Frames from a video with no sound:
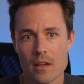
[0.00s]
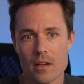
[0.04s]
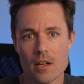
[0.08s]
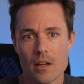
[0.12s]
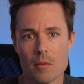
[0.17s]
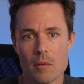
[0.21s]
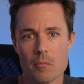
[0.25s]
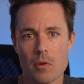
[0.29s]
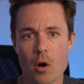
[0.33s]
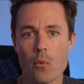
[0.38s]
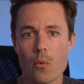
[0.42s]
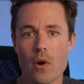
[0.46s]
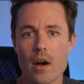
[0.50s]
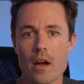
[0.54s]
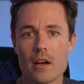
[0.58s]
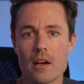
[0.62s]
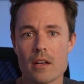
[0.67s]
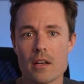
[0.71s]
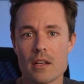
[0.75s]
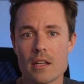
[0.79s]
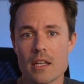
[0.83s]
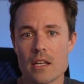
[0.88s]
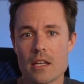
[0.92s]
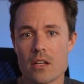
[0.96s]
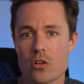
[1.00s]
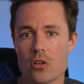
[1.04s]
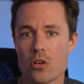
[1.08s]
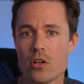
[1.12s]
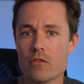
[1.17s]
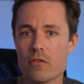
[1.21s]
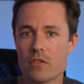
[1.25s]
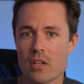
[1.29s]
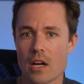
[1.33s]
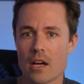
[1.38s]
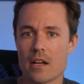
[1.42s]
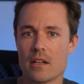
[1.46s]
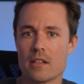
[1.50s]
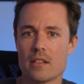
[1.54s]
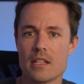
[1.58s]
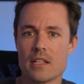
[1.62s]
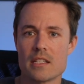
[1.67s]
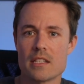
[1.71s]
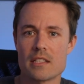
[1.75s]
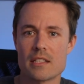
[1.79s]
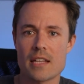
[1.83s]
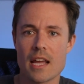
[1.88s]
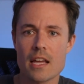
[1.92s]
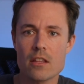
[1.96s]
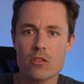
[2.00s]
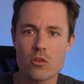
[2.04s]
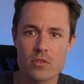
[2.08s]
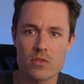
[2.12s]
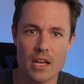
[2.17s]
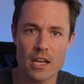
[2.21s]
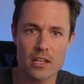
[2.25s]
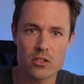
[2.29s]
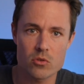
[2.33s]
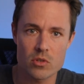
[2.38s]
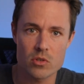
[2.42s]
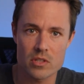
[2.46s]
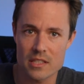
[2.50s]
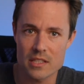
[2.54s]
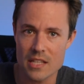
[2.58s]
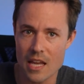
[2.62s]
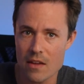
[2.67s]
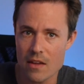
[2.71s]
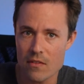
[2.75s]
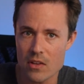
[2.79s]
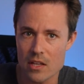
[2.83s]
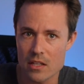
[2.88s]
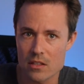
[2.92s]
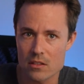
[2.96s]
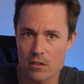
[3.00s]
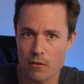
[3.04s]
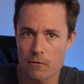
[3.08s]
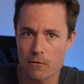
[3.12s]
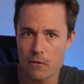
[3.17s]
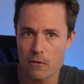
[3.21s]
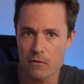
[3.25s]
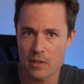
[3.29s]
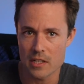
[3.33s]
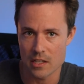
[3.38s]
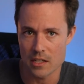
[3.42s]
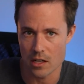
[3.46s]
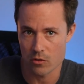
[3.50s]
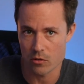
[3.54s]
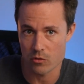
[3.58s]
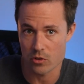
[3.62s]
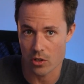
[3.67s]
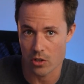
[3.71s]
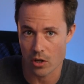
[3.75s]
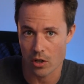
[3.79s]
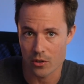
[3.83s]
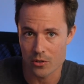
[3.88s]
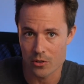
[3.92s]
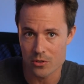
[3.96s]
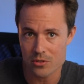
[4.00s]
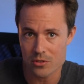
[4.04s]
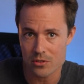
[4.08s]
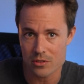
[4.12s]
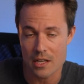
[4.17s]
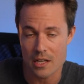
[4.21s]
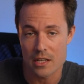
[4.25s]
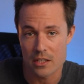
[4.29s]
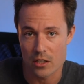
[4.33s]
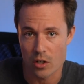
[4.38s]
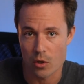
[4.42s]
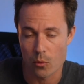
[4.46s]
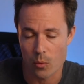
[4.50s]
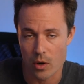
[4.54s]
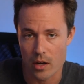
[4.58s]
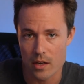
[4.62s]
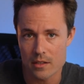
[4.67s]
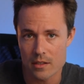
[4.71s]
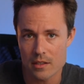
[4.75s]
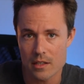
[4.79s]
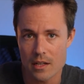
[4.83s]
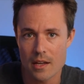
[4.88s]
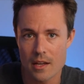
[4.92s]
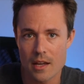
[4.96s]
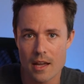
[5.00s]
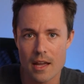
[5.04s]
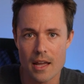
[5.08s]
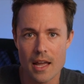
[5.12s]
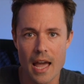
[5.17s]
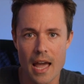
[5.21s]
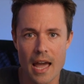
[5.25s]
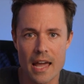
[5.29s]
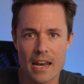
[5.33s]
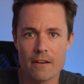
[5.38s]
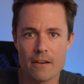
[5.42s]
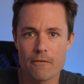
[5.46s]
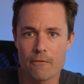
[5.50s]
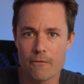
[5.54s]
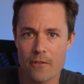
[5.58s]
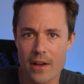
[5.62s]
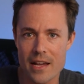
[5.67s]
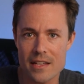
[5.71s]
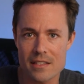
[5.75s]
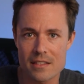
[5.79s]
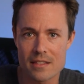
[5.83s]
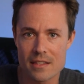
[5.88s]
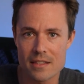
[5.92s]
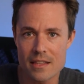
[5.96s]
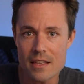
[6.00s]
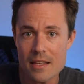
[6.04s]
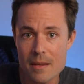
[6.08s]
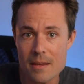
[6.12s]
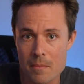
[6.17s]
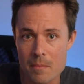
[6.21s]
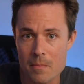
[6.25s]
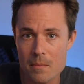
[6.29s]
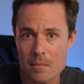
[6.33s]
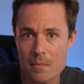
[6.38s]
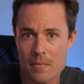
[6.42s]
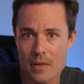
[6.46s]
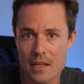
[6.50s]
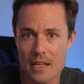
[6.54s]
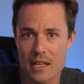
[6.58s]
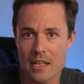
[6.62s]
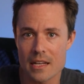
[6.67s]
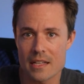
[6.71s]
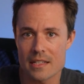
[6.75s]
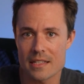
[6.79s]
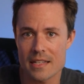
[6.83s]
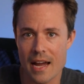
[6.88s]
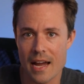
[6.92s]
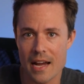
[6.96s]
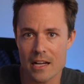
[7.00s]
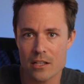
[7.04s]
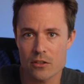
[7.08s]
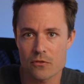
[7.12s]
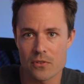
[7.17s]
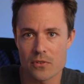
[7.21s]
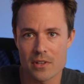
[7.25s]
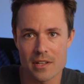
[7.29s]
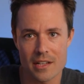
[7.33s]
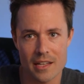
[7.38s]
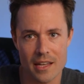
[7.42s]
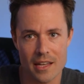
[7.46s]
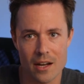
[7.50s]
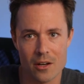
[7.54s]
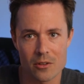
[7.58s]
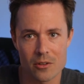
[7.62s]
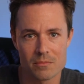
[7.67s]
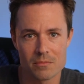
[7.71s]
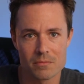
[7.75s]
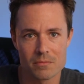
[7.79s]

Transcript: But what he could have done is take those extra savings of $1,500 in year one and invest them in a tax-free account.